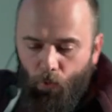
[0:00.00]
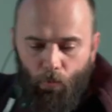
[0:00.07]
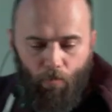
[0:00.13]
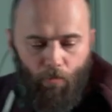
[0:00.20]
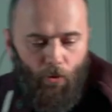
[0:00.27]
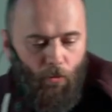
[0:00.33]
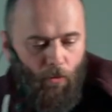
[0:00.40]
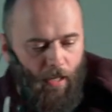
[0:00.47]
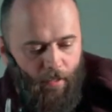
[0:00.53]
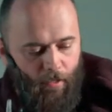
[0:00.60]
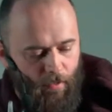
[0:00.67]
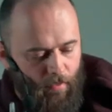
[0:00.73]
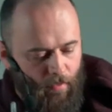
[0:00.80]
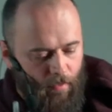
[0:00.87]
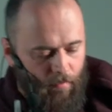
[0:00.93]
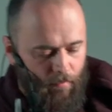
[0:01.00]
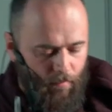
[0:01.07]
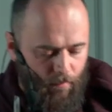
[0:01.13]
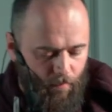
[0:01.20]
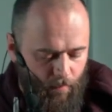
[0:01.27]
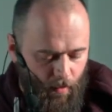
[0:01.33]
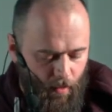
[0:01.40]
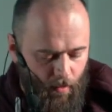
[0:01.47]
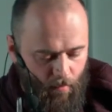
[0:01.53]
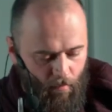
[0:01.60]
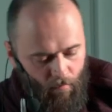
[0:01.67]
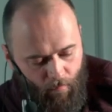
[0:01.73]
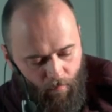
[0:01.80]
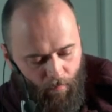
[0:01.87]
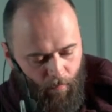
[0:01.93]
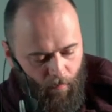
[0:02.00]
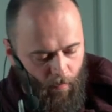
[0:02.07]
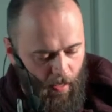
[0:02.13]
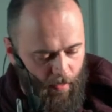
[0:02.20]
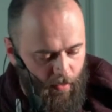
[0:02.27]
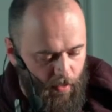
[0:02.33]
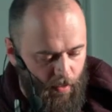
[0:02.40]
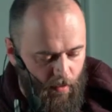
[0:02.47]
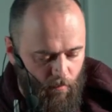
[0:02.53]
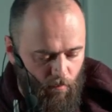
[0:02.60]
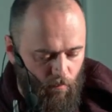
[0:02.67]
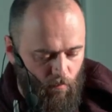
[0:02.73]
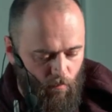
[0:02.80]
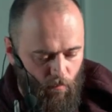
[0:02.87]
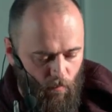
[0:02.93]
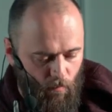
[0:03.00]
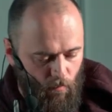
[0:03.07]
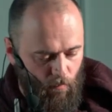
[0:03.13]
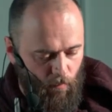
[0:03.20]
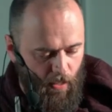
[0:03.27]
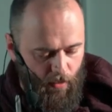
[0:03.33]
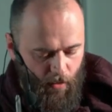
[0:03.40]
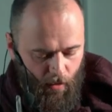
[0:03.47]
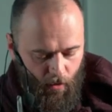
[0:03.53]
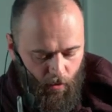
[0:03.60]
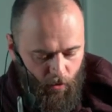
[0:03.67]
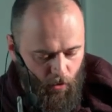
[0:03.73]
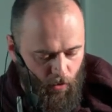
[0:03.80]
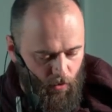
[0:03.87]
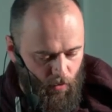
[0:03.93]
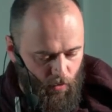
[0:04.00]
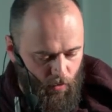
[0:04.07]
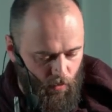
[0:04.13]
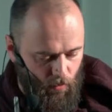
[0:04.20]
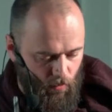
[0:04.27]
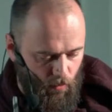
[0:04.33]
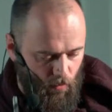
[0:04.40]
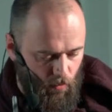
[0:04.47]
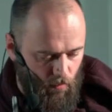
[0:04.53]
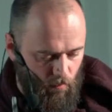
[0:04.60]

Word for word: you, you get it. And this is basically just.